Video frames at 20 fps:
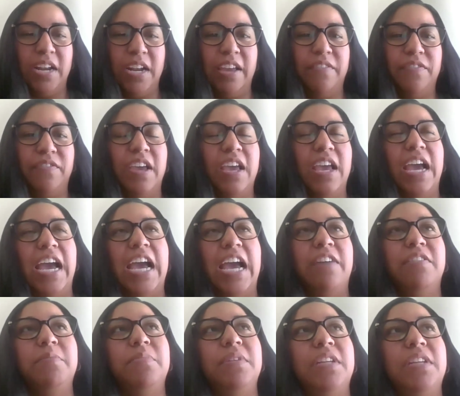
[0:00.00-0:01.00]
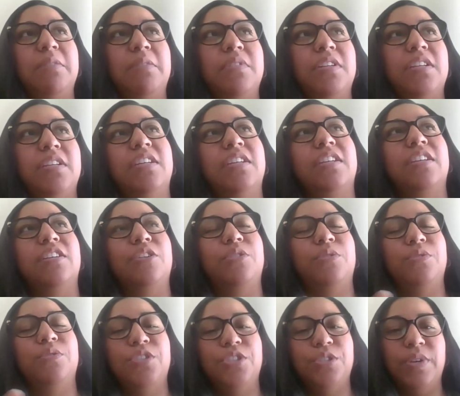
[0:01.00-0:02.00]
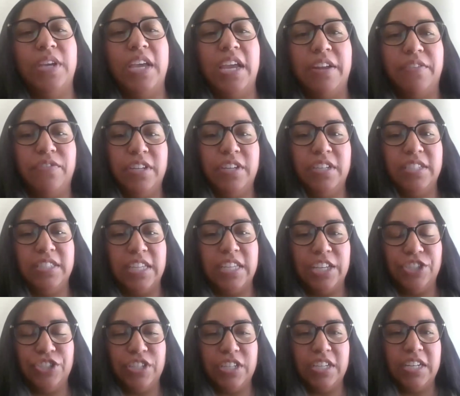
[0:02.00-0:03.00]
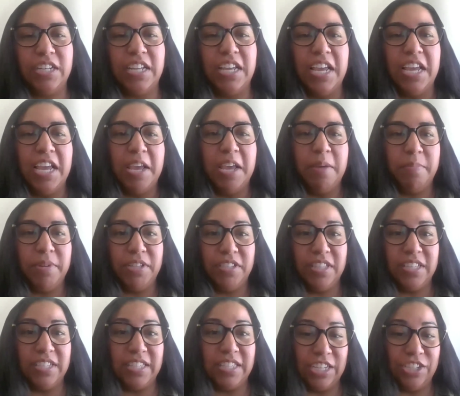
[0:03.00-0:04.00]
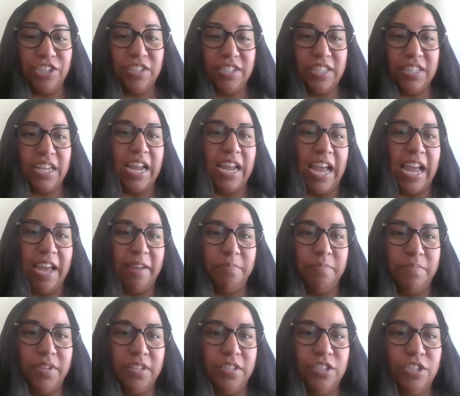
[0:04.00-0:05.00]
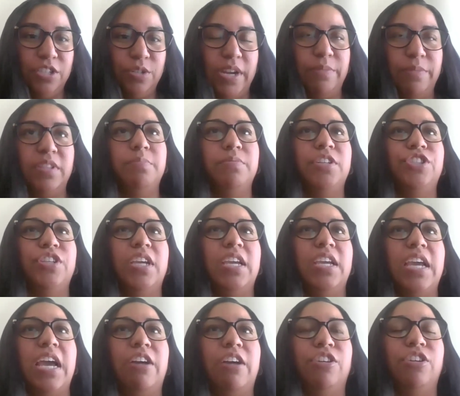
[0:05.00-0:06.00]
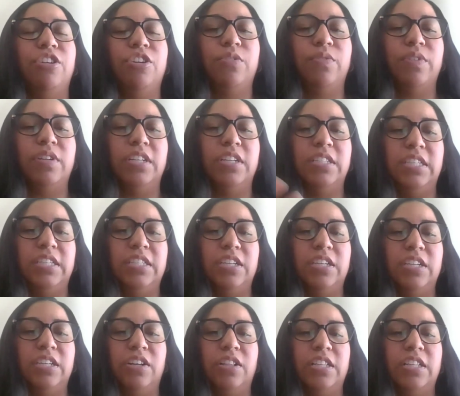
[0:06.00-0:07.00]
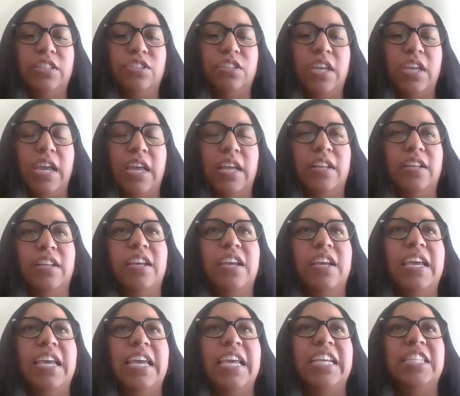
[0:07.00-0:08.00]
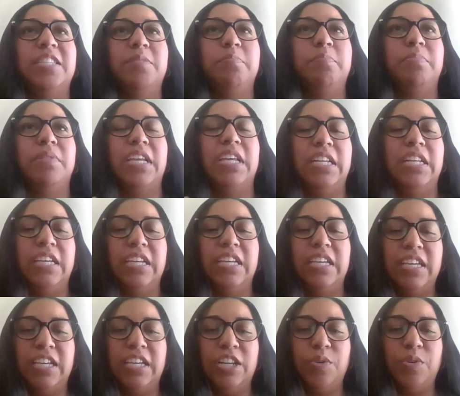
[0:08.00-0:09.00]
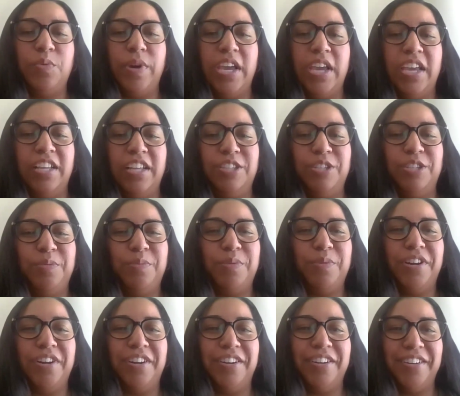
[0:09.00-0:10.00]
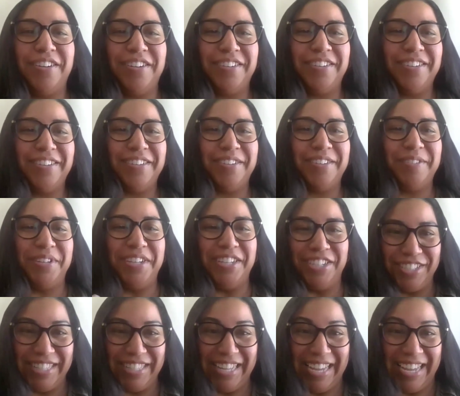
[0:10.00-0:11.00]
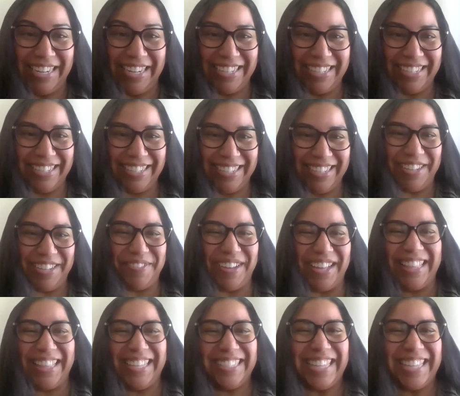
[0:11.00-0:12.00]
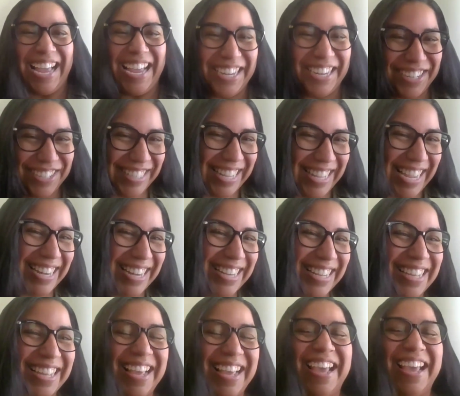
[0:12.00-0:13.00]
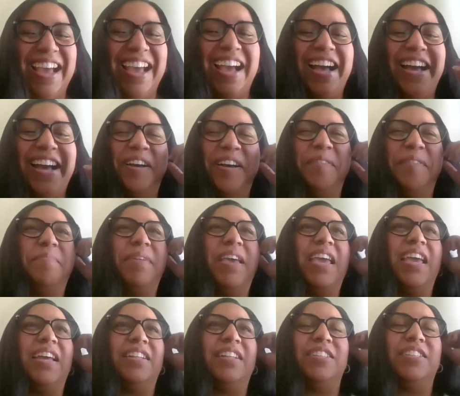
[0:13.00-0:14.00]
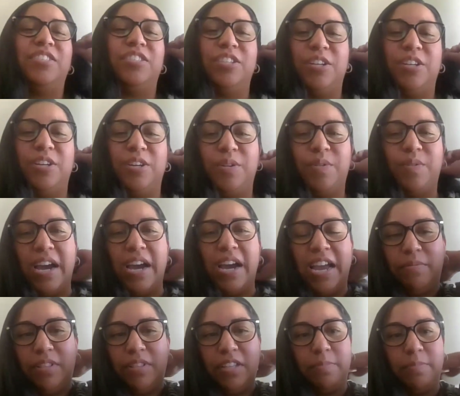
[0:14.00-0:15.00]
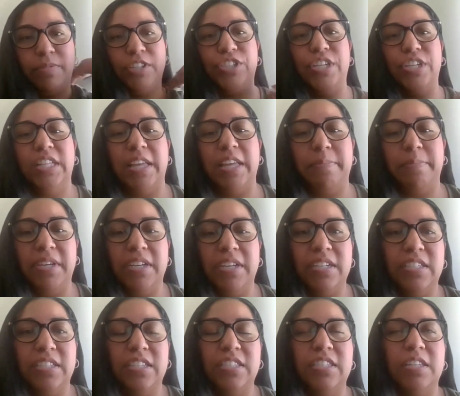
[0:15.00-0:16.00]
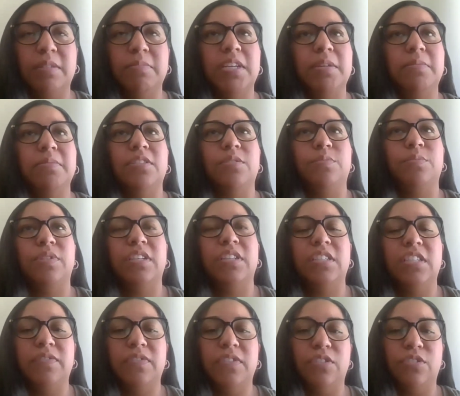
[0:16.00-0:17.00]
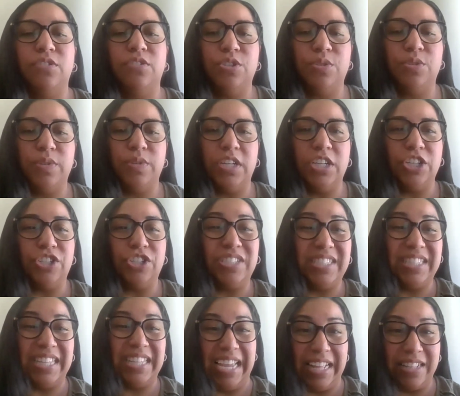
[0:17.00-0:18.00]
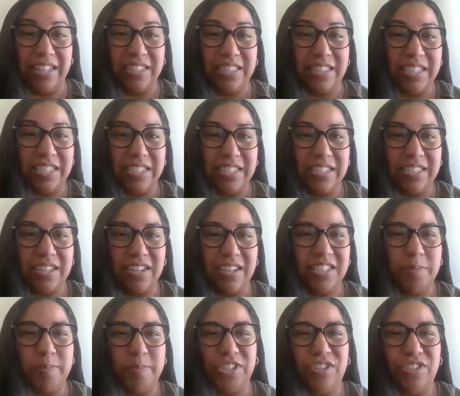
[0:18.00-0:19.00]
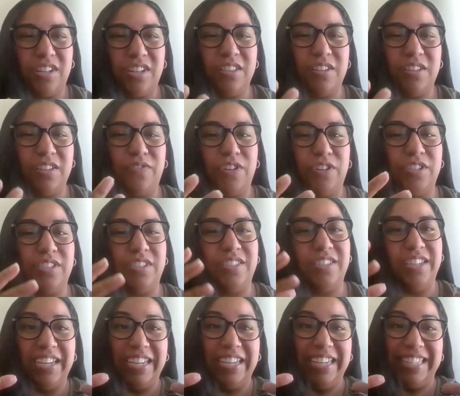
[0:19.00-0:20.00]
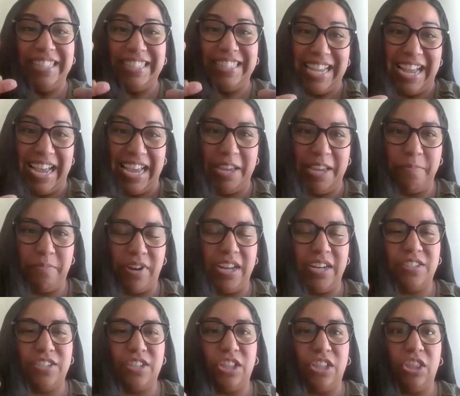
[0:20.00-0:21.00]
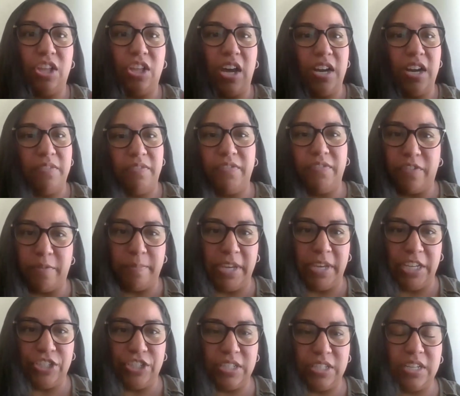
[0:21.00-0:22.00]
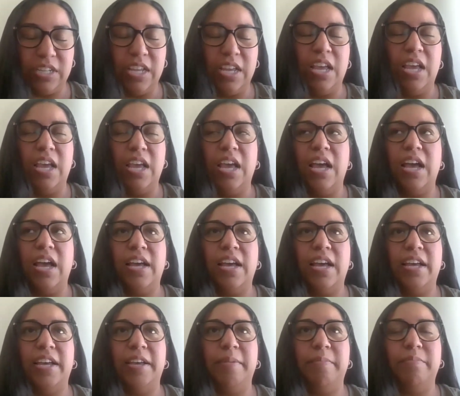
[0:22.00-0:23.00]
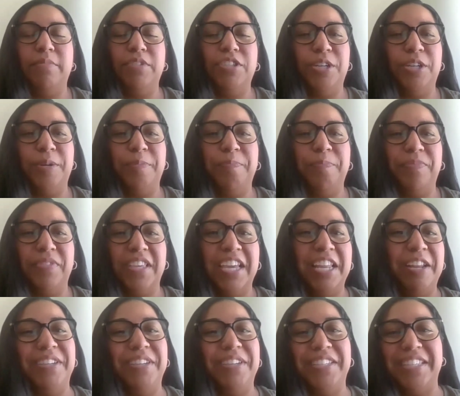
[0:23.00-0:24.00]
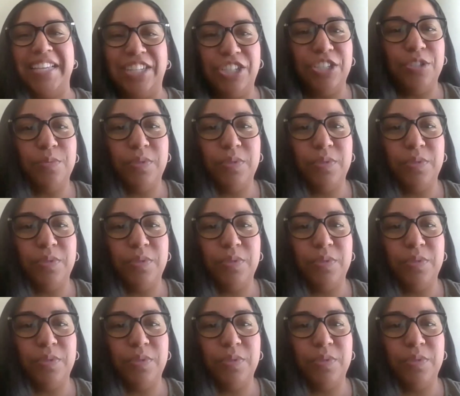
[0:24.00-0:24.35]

but I've I haven't been able to go to every session but to the sessions that I have been to, I really appreciate how you go into detail and and explain it in a way to where we understand it. well, at least I understand it. Um, and so I really appreciate that because it's sometimes it's really difficult to understand this, especially on the first time, right? It's a lot of information. Um, so, anyways, I